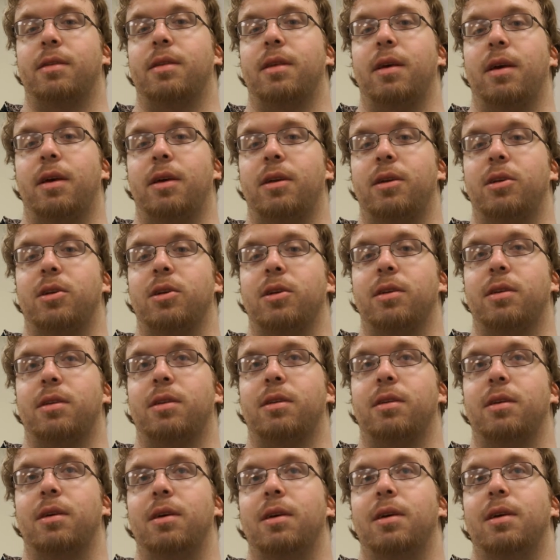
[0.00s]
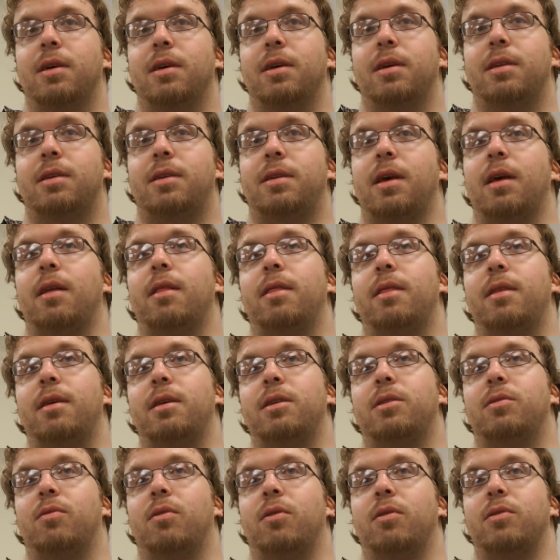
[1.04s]
They had just sent
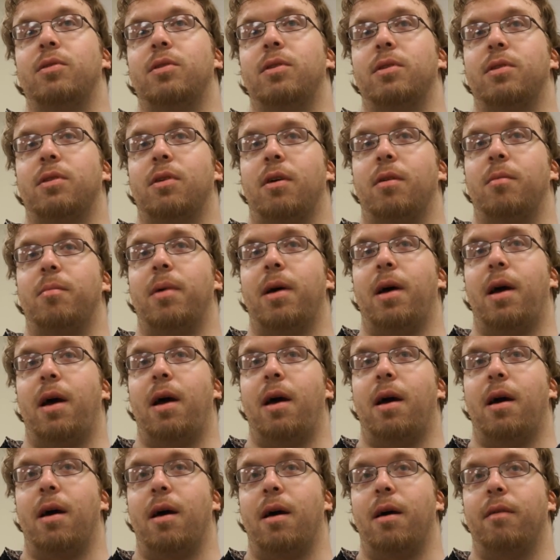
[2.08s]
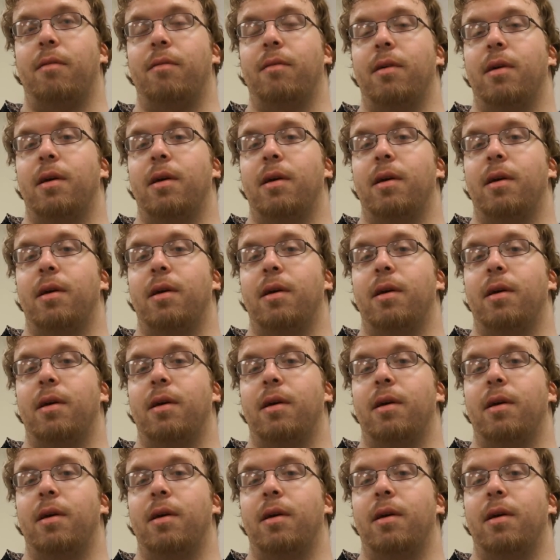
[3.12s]
these roses on behalf.